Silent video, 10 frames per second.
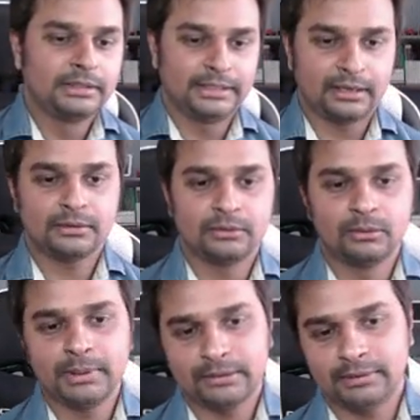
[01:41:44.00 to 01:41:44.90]
they can't go
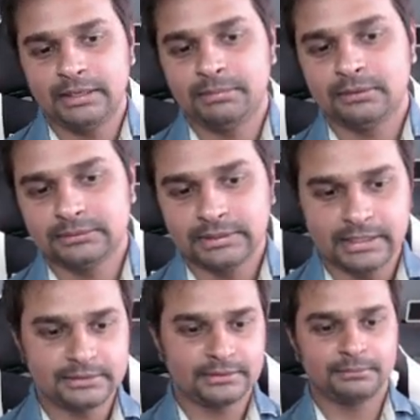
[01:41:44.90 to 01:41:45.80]
back really, because the
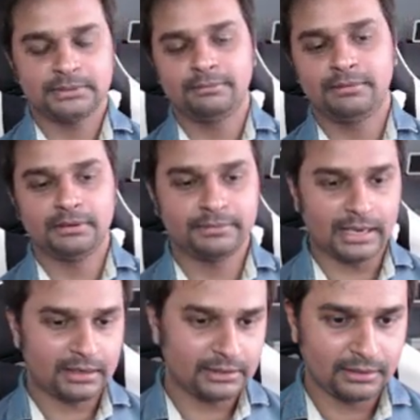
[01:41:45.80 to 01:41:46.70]
kids themselves love
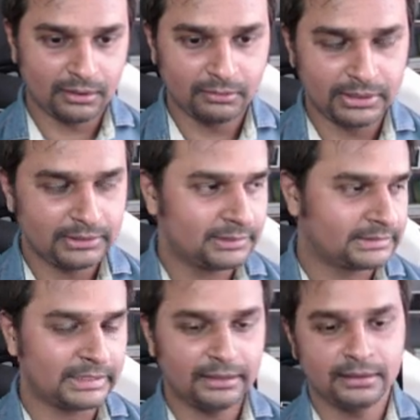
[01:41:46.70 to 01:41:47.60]
Canada now and they are
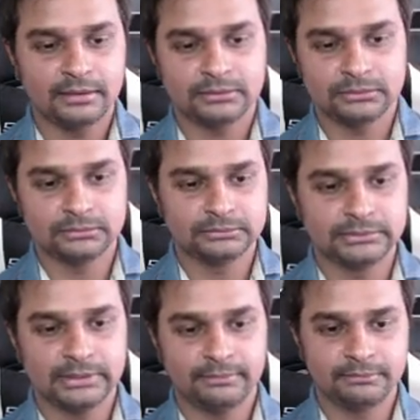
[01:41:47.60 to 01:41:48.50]
settled here. So
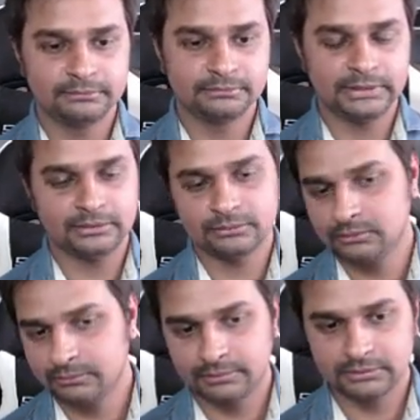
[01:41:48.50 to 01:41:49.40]
they just
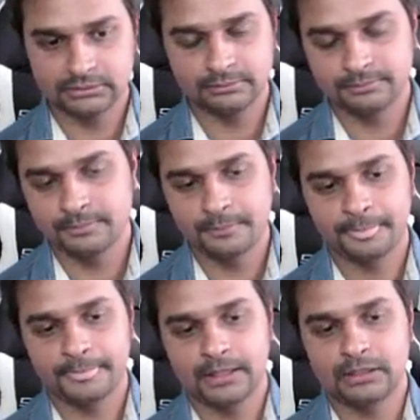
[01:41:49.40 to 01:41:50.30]
go for some
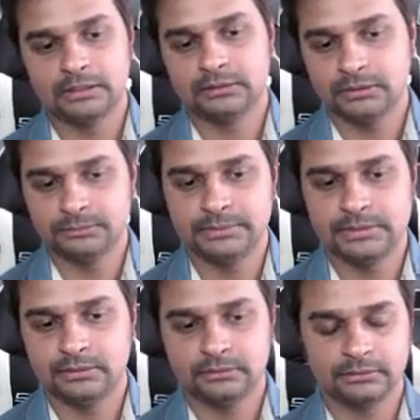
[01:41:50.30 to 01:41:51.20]
auspicious